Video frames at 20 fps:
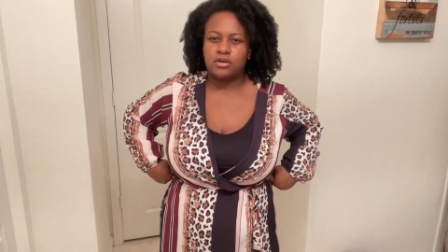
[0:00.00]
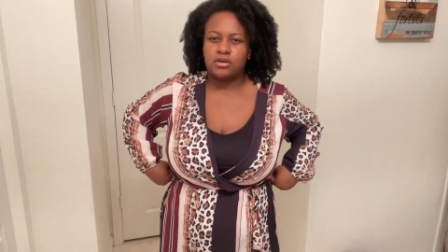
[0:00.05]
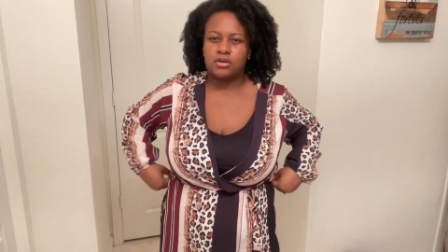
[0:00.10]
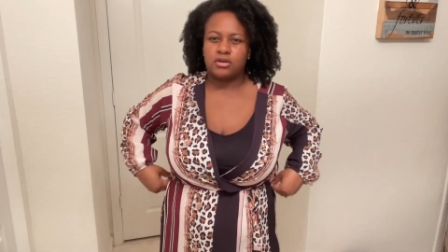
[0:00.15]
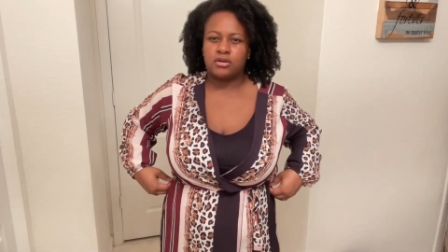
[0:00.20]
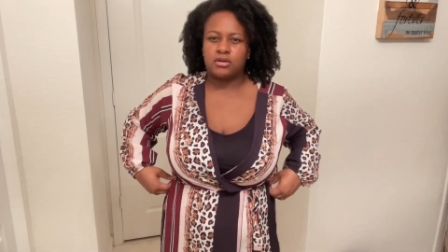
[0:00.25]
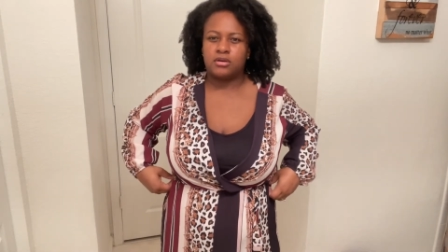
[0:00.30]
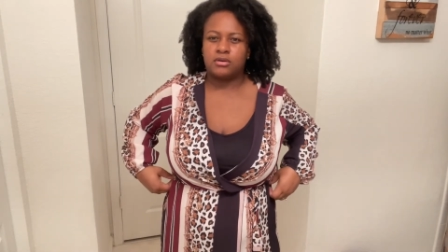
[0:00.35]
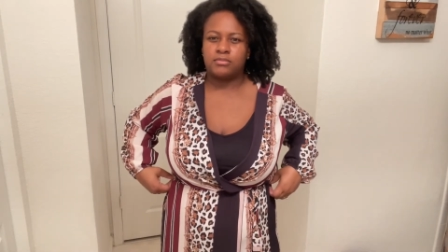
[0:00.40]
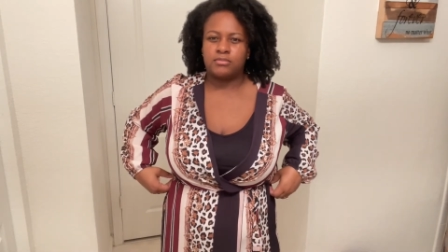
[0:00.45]

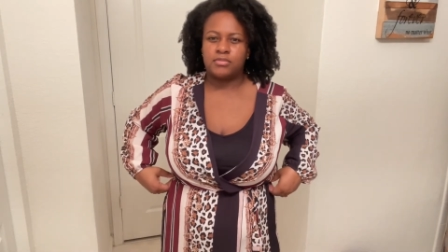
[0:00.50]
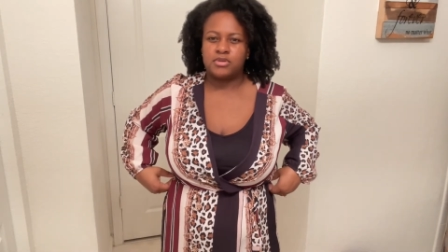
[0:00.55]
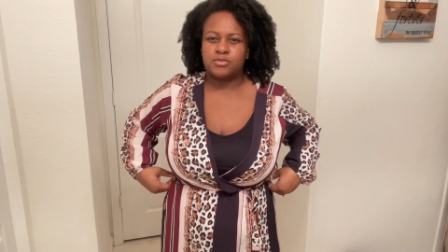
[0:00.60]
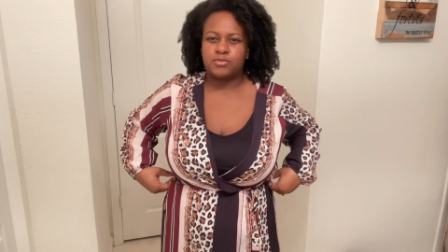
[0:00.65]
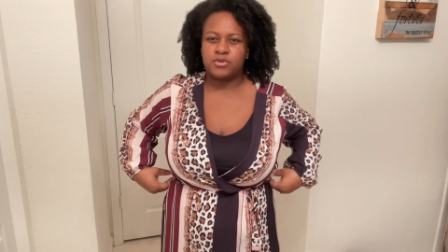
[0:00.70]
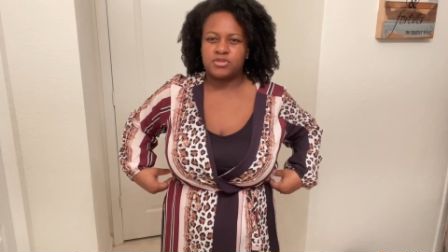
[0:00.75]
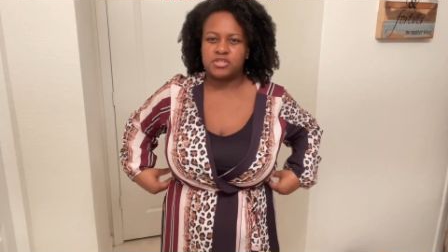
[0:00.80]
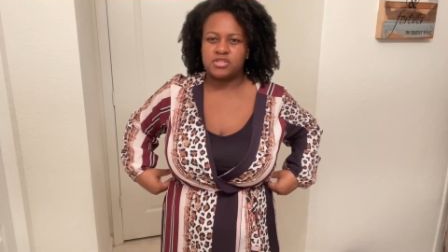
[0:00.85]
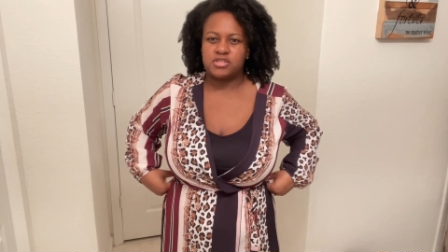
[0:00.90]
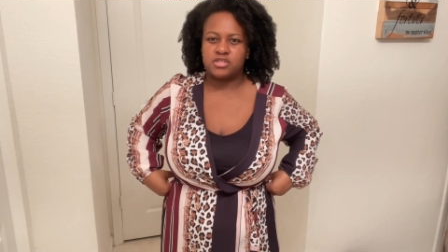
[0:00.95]
Um, it's
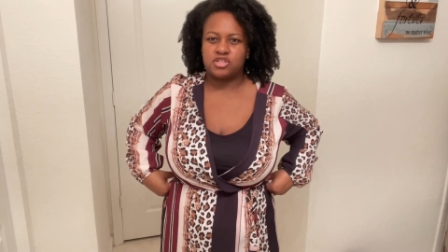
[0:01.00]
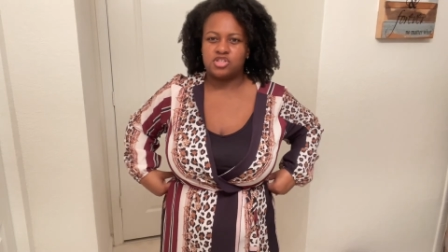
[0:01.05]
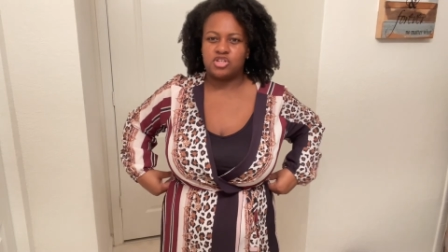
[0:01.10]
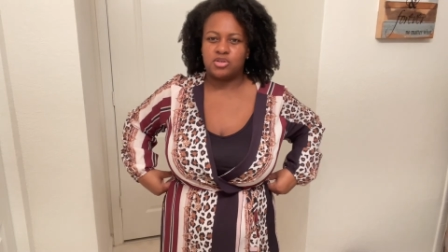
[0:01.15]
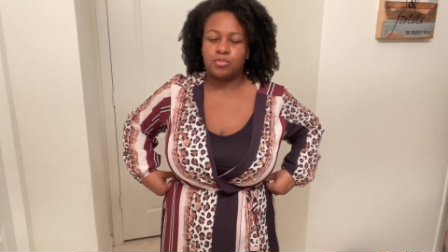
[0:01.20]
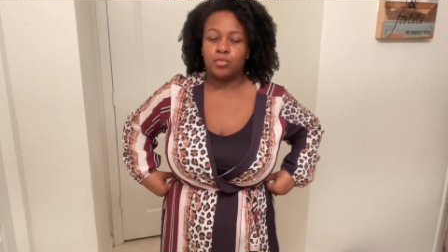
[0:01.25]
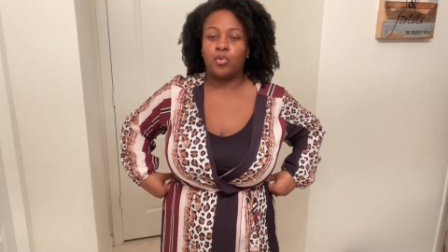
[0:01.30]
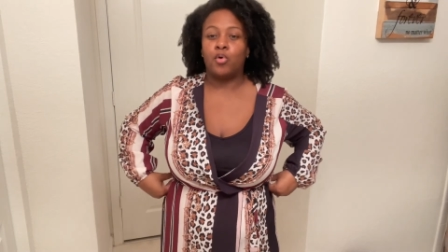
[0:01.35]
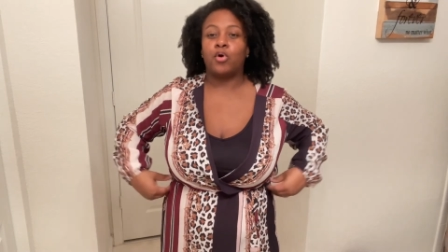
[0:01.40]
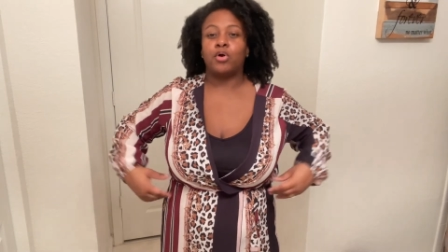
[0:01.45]
supposed to cinch
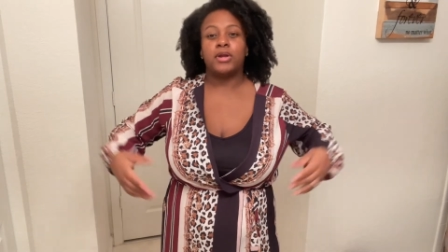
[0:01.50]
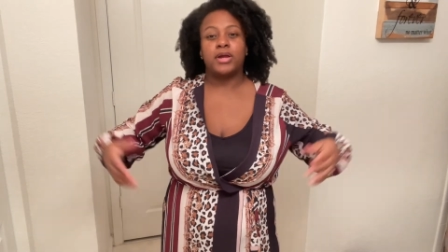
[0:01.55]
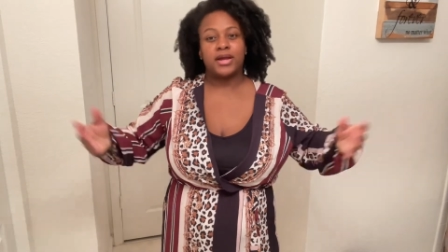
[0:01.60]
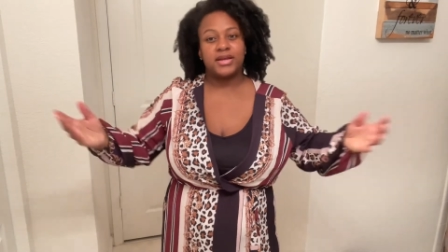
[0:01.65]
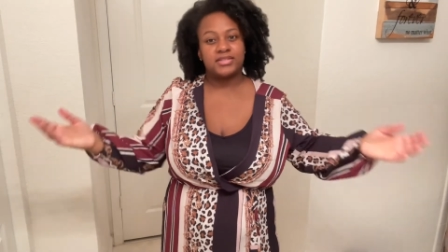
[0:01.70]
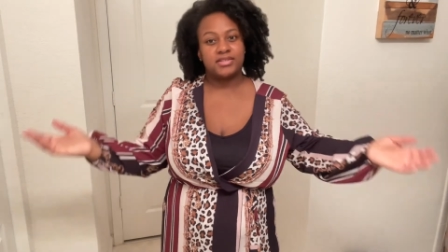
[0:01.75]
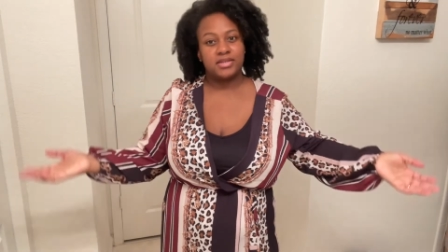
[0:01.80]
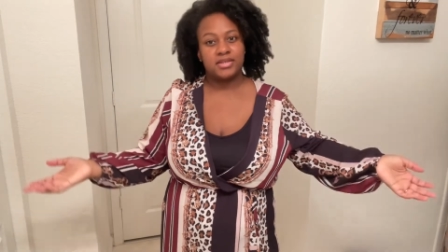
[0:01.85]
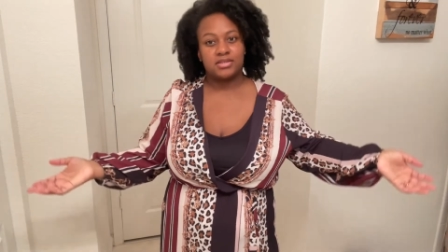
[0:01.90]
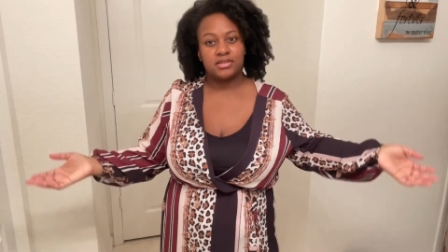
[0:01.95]
in more. Like I
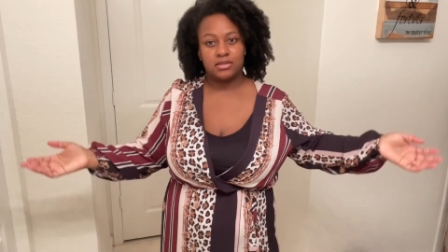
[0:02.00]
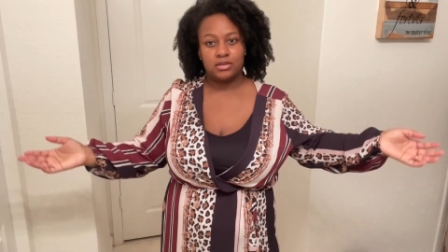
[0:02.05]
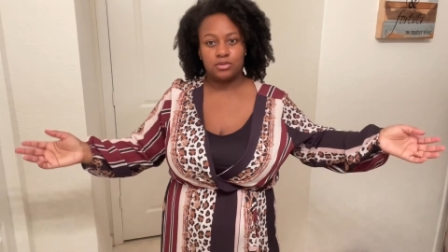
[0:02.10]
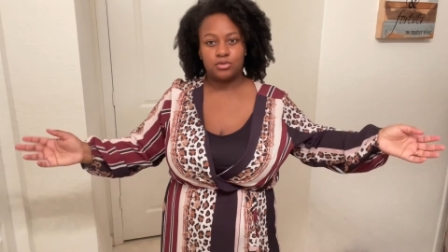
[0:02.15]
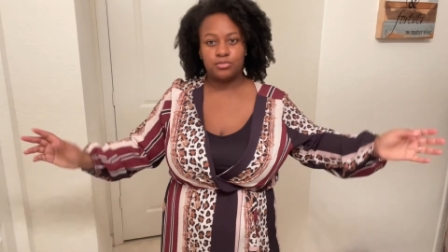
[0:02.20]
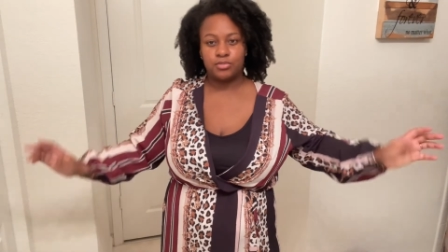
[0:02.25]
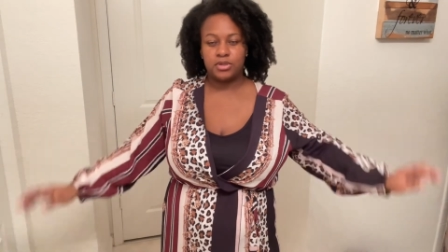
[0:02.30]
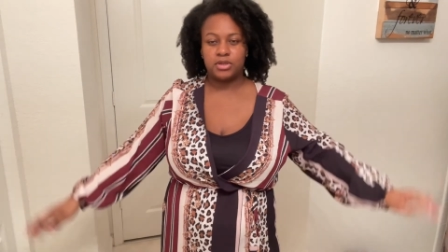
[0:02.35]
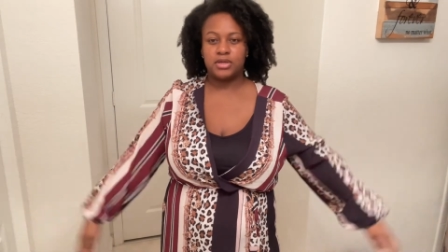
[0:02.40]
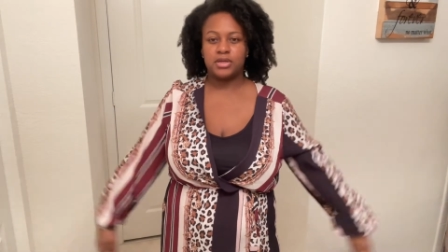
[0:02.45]
said, it's a
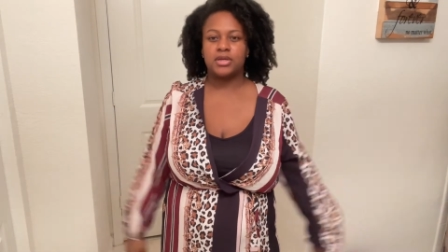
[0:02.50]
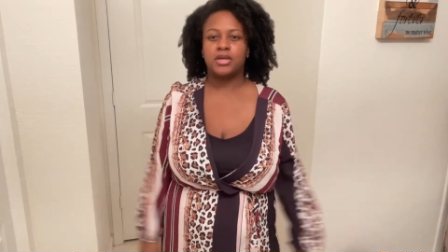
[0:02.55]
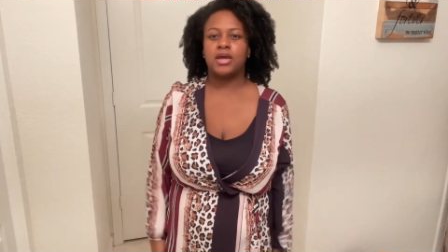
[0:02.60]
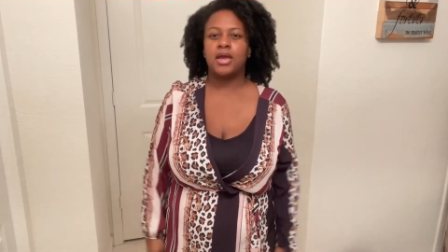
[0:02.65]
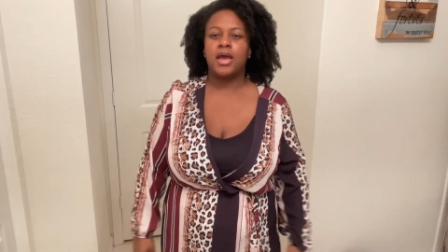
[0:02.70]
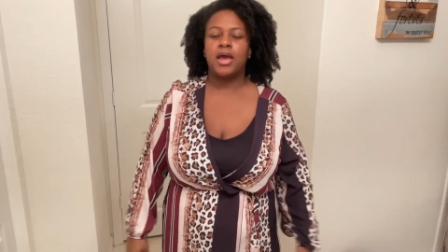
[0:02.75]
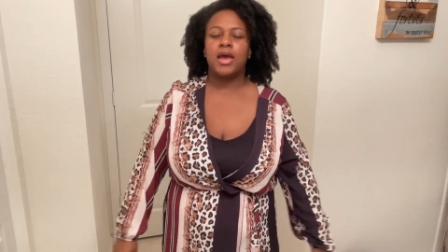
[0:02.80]
little big.